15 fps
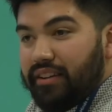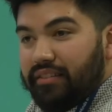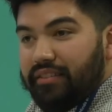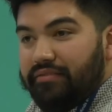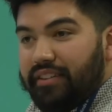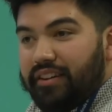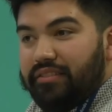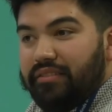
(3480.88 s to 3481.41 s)
I know the
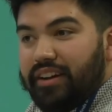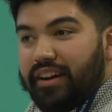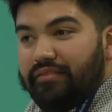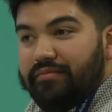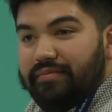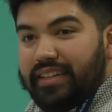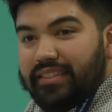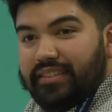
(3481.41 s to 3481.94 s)
federal
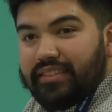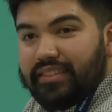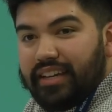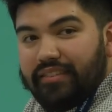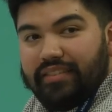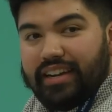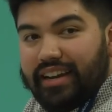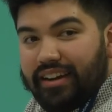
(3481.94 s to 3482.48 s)
government's
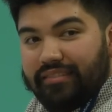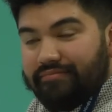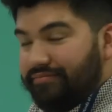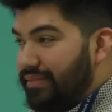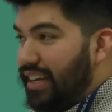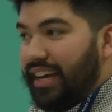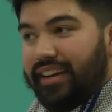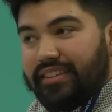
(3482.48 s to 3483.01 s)
given out
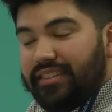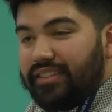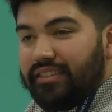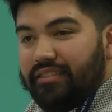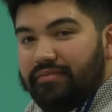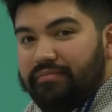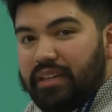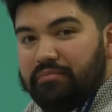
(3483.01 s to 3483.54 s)
kits.
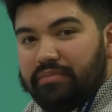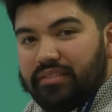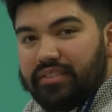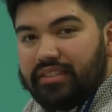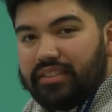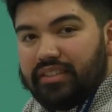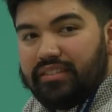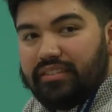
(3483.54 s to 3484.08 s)
So if people are
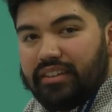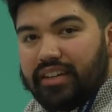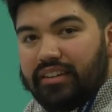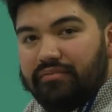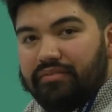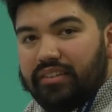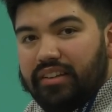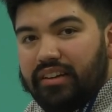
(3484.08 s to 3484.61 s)
still
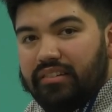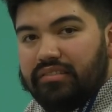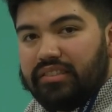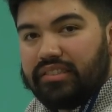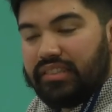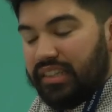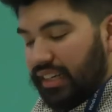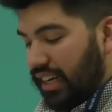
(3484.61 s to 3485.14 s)
looking for
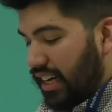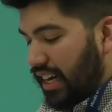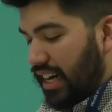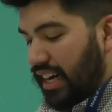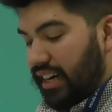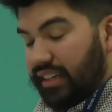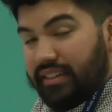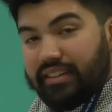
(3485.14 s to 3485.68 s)
those,
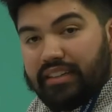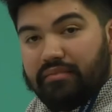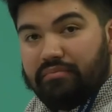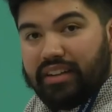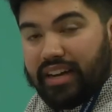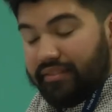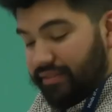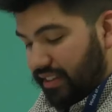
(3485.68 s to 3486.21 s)
you can
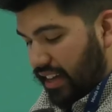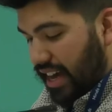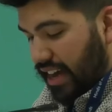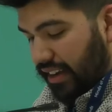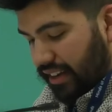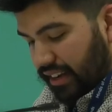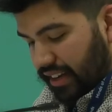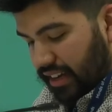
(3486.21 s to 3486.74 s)
apply for that.